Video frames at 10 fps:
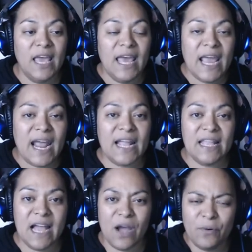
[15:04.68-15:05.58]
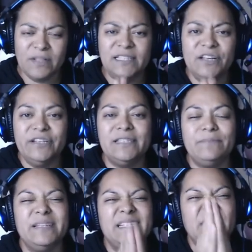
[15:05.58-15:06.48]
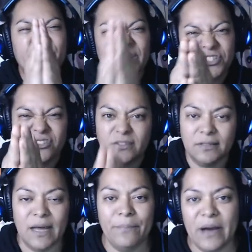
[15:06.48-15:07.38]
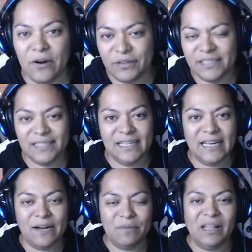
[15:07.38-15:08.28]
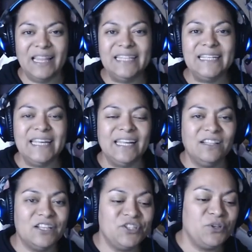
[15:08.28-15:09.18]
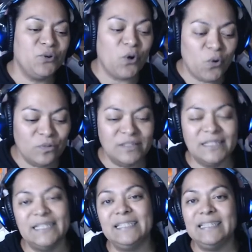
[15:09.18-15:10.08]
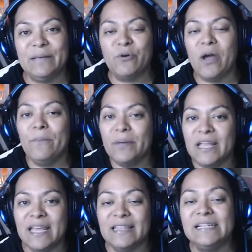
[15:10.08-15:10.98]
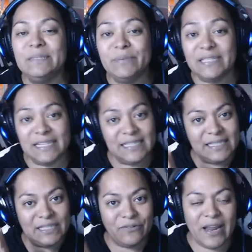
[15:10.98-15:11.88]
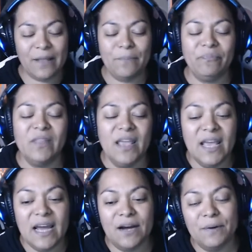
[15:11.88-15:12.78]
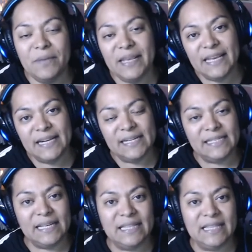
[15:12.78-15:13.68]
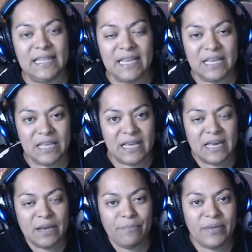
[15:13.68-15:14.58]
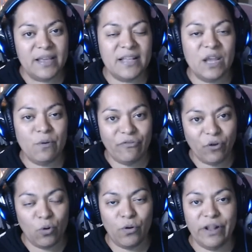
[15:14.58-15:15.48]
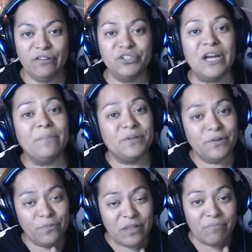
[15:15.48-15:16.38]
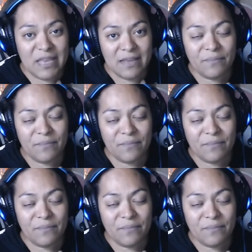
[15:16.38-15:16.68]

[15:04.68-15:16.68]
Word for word: And I want to tell you something special about um, Clint English, who owns this limo company and this business, right? Um, he is in the B N I Referral Warriors chapter with me,